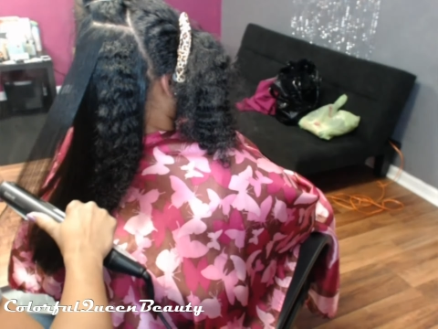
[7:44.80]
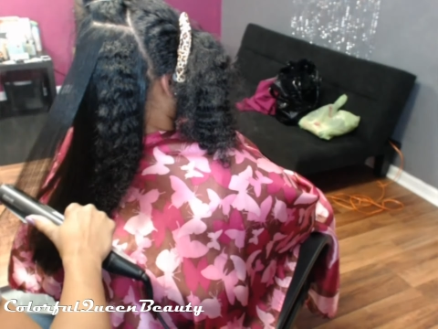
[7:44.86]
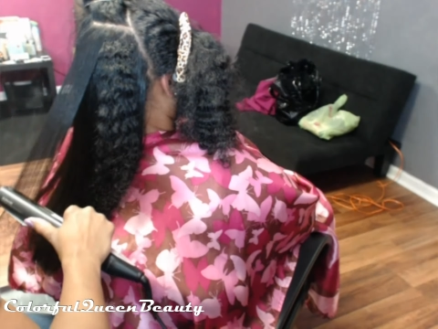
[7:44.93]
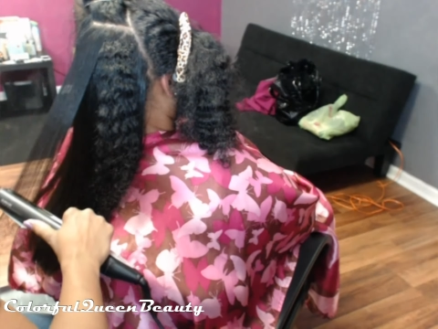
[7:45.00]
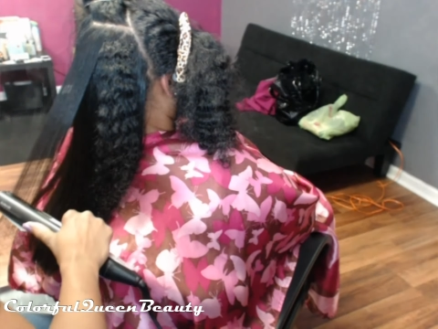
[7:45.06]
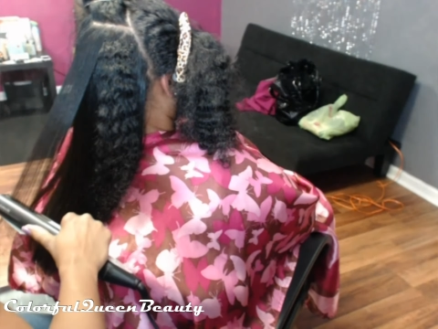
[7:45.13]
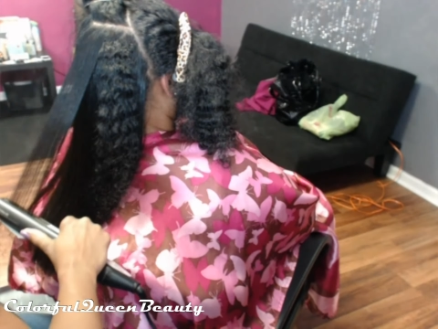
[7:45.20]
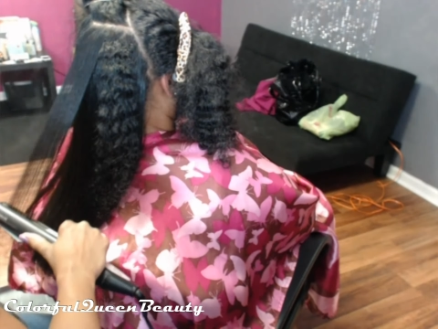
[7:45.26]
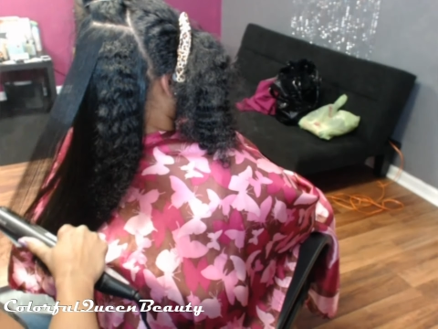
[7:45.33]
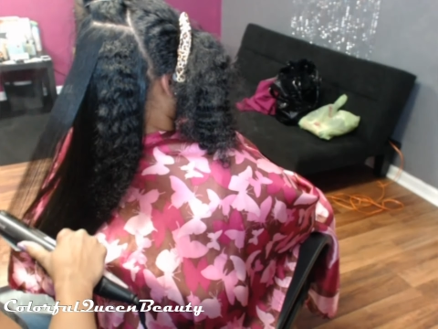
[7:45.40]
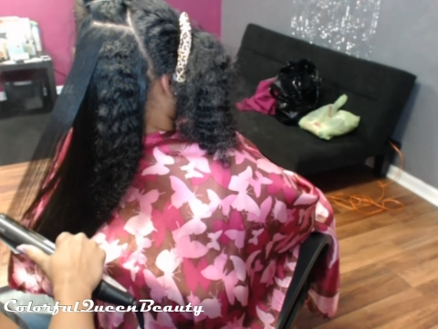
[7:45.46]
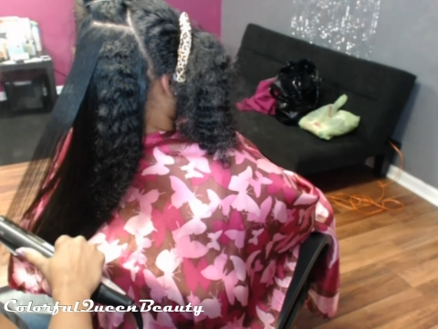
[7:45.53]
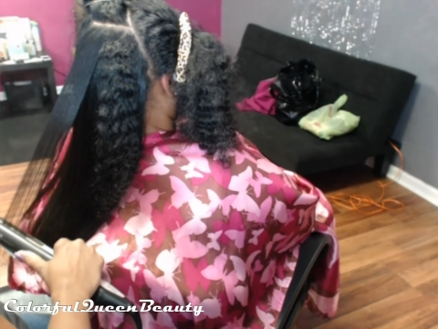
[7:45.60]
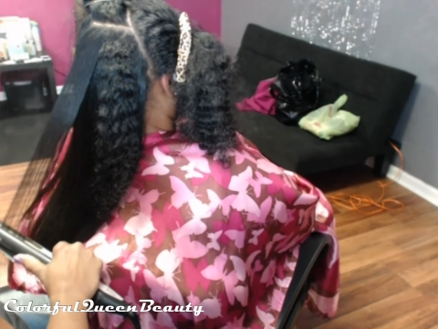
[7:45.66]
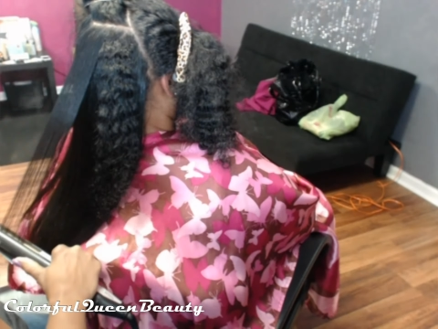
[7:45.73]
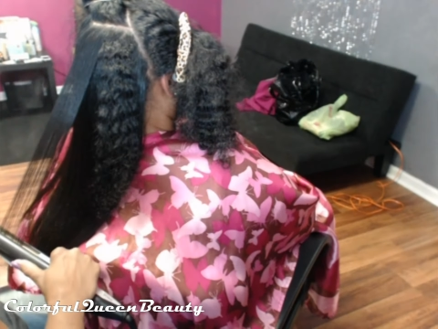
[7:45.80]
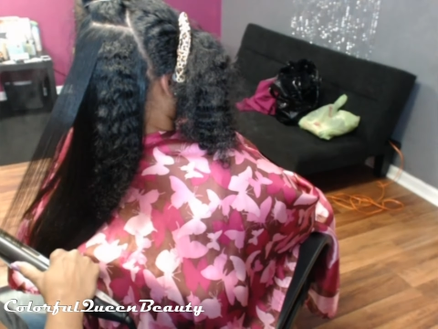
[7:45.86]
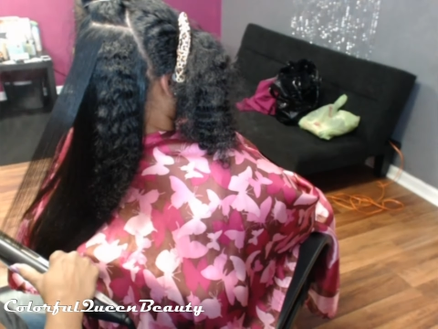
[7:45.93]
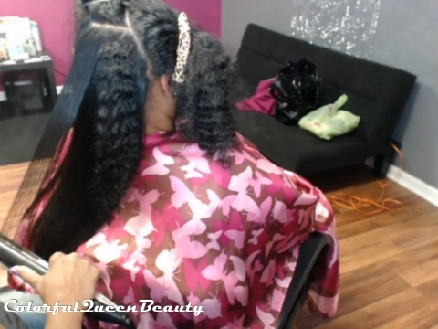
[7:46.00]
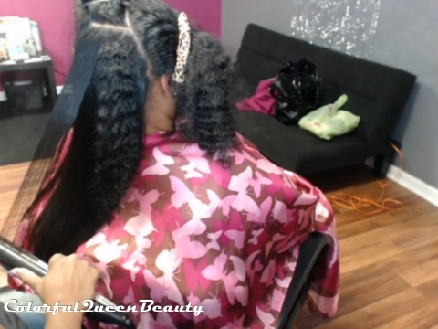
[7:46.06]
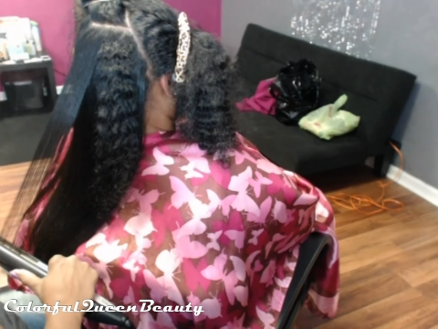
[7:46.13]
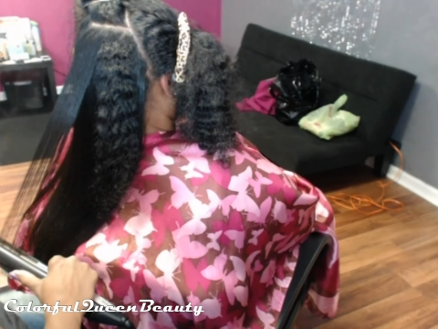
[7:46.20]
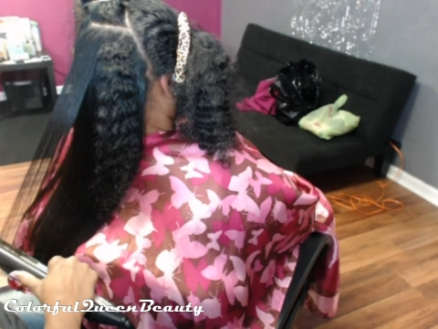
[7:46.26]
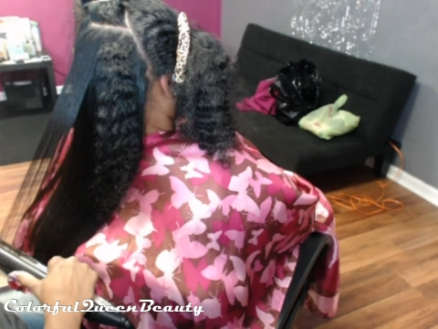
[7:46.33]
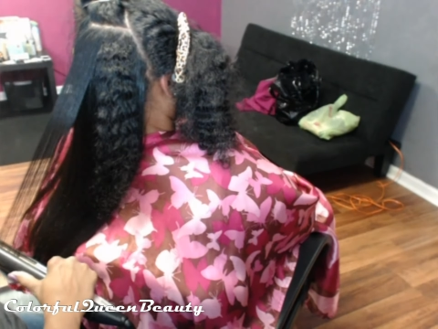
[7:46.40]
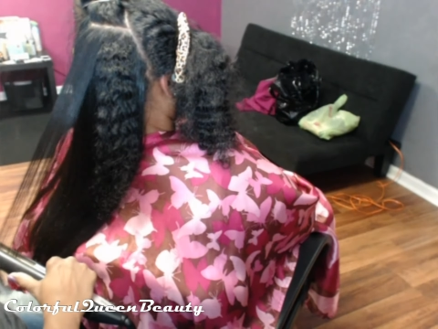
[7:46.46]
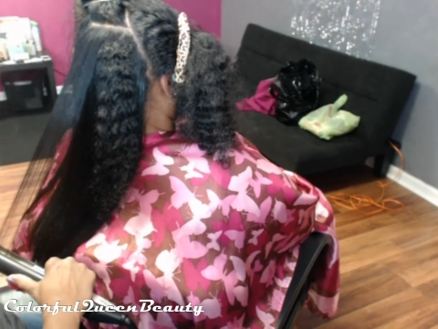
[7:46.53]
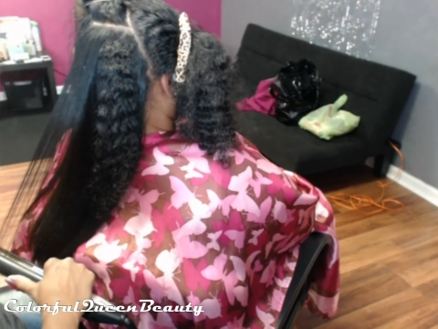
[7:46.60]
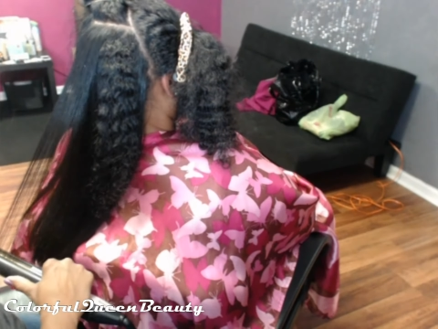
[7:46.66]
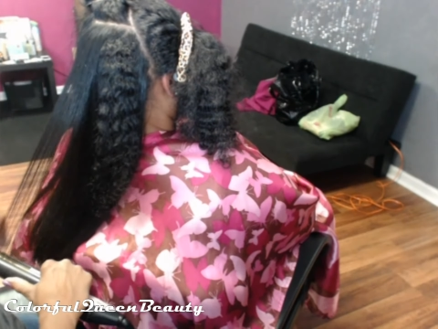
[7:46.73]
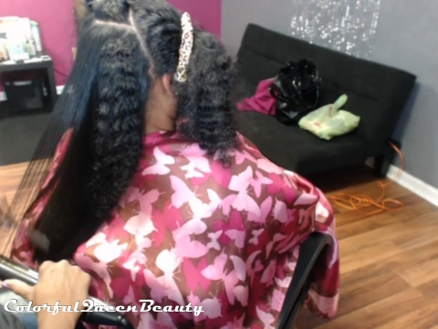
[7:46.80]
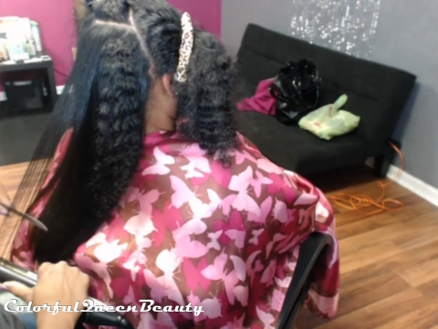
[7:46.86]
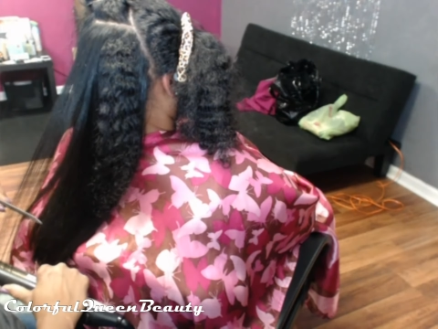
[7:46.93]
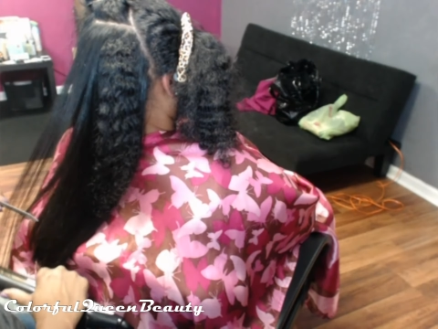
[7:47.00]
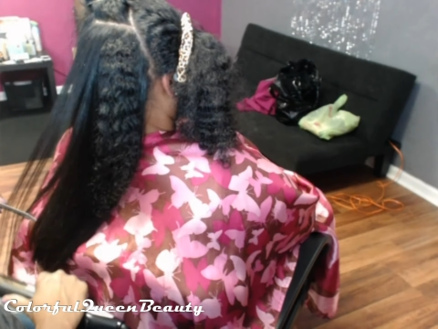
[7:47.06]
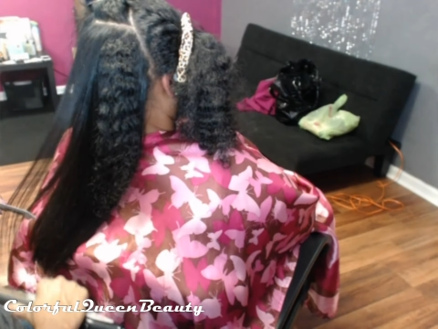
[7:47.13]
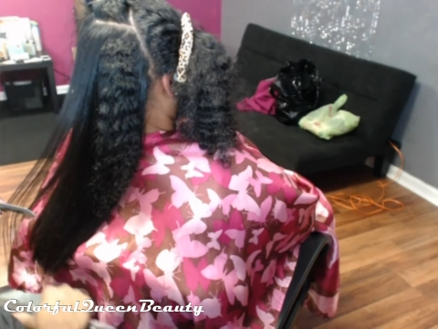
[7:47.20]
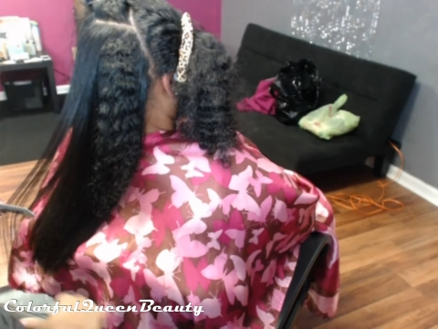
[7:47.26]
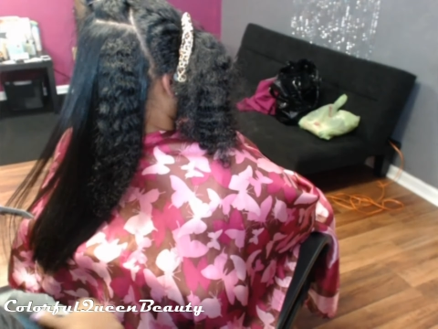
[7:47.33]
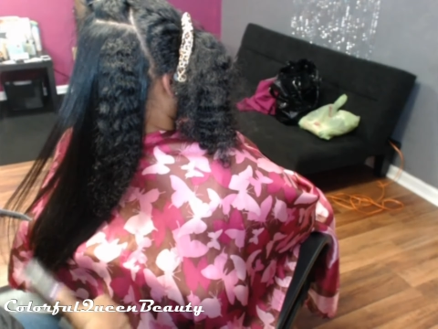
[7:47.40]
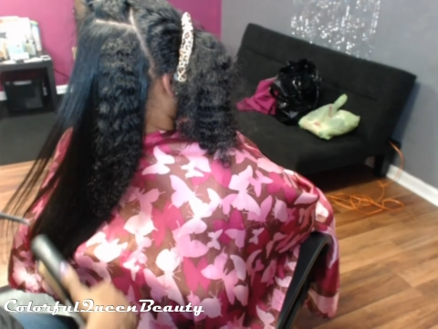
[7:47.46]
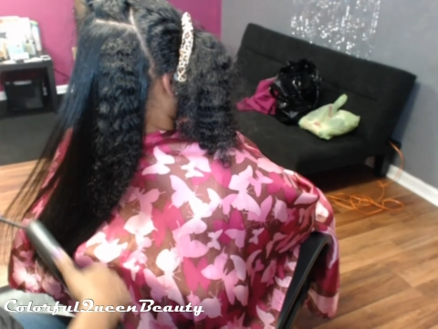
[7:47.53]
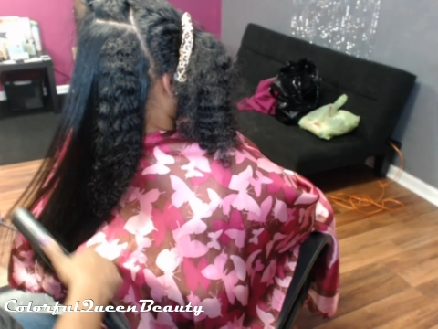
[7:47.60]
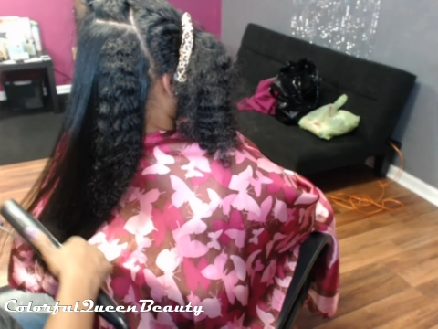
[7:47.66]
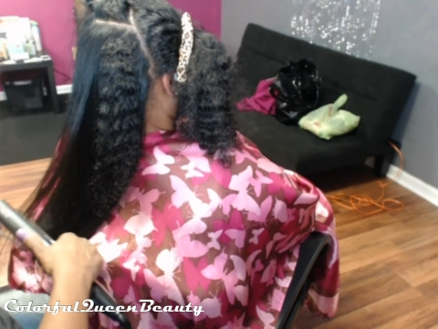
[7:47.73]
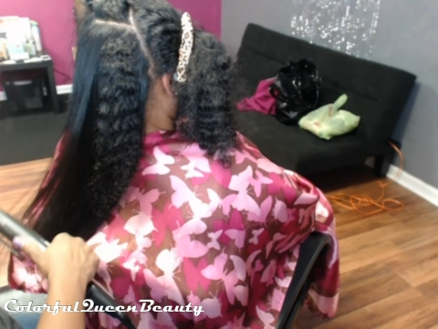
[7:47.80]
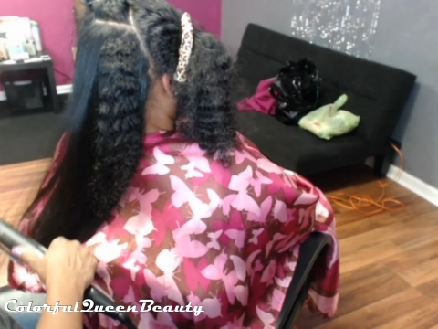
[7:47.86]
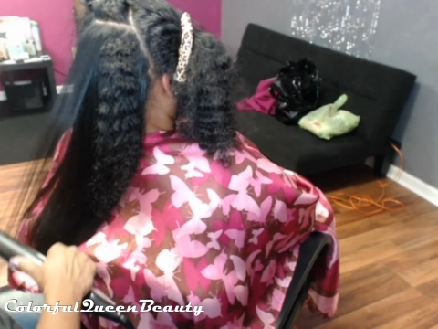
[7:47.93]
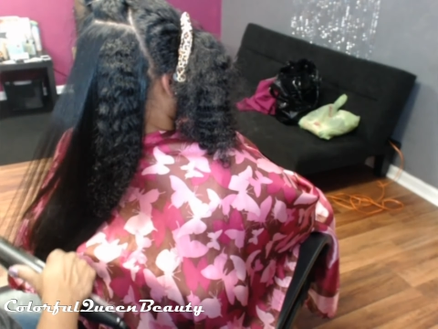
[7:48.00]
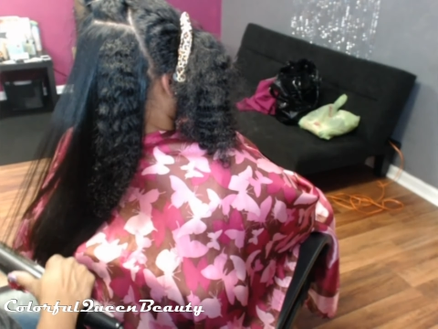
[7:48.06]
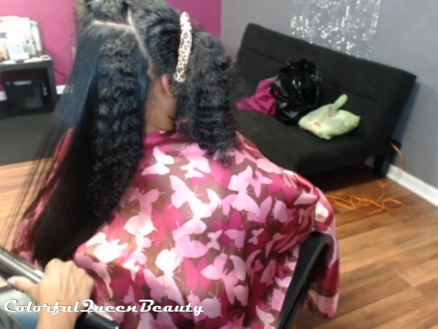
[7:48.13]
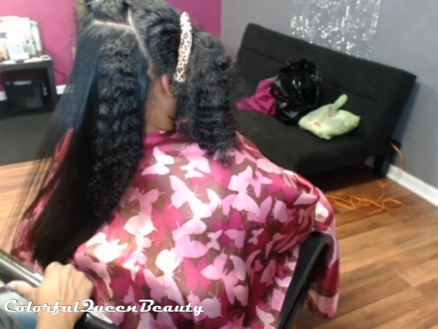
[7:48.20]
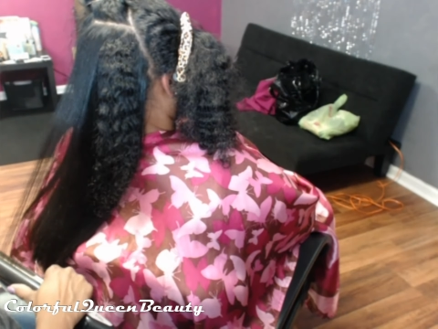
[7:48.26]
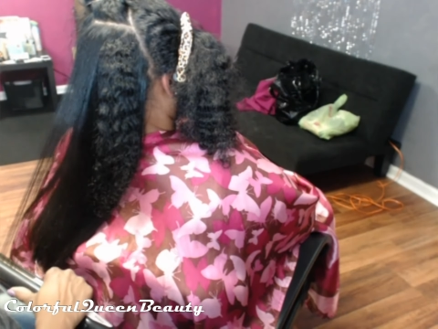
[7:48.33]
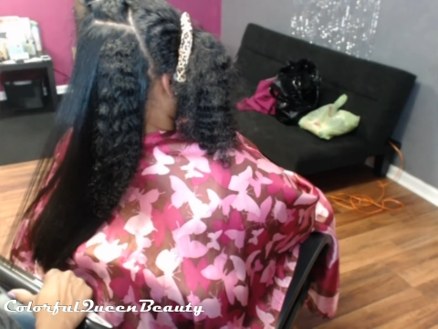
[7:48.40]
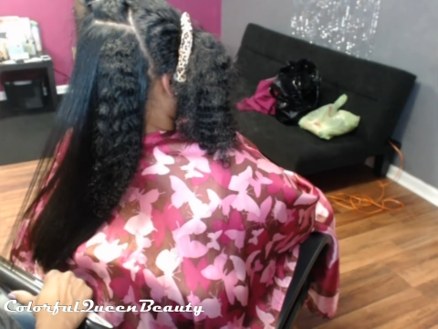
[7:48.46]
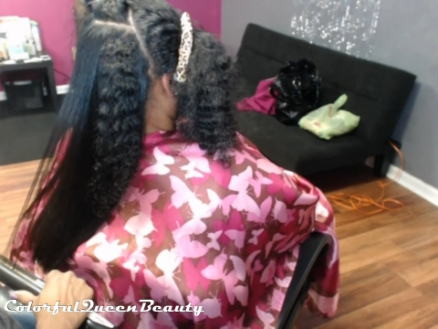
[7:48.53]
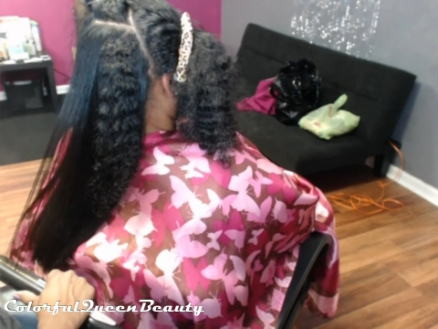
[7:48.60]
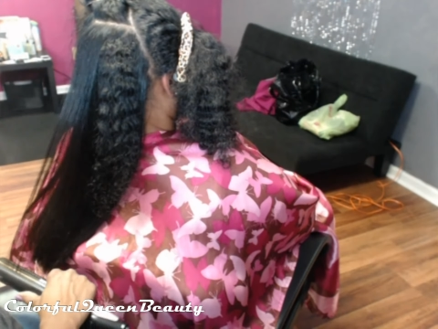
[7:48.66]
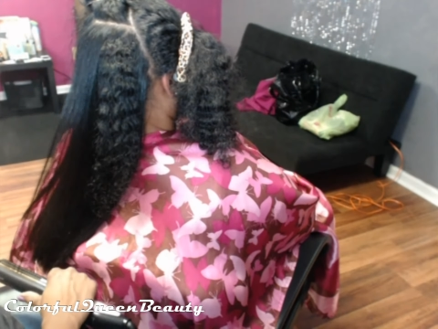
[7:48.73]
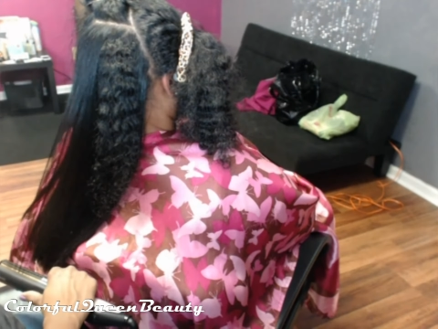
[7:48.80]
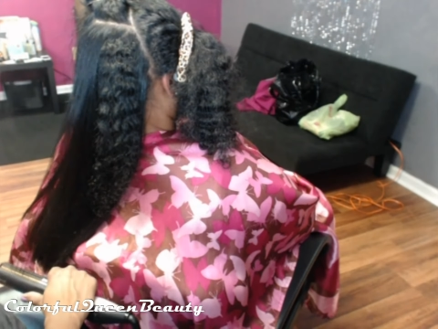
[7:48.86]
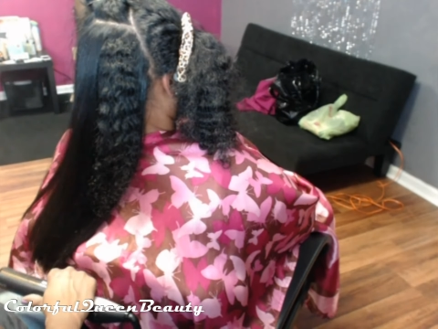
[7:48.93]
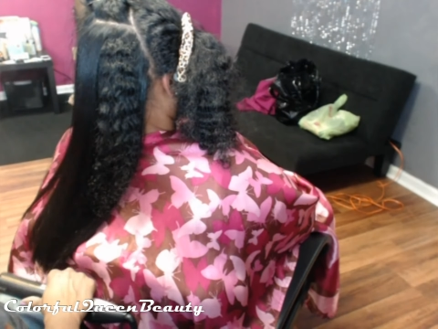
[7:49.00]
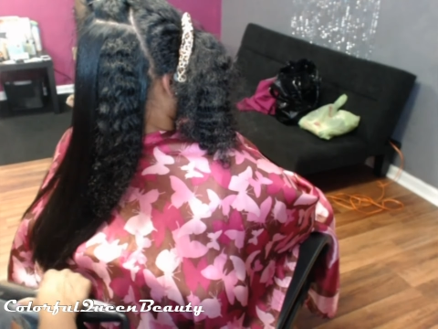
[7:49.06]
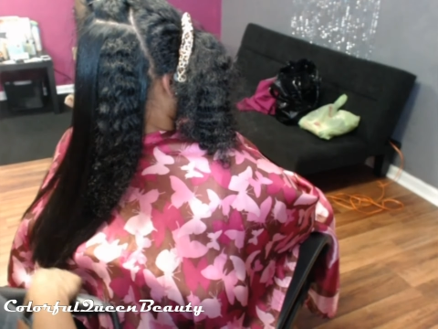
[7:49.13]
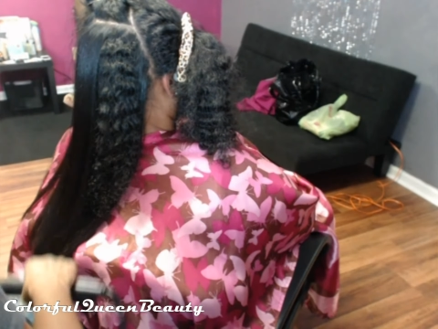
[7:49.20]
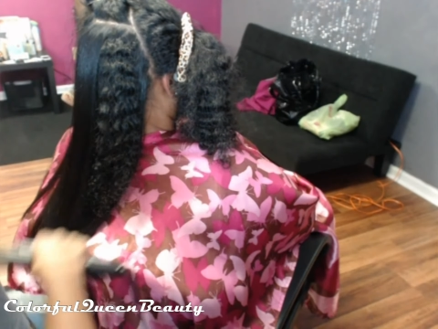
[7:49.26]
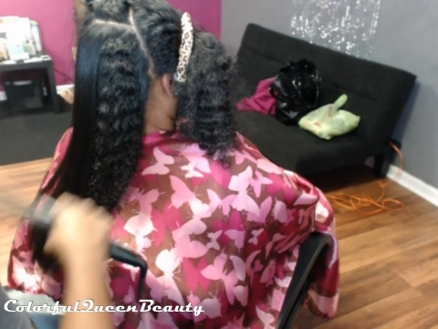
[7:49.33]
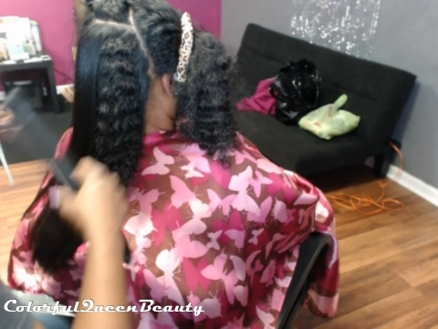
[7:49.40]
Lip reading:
[unreadable: no face in view]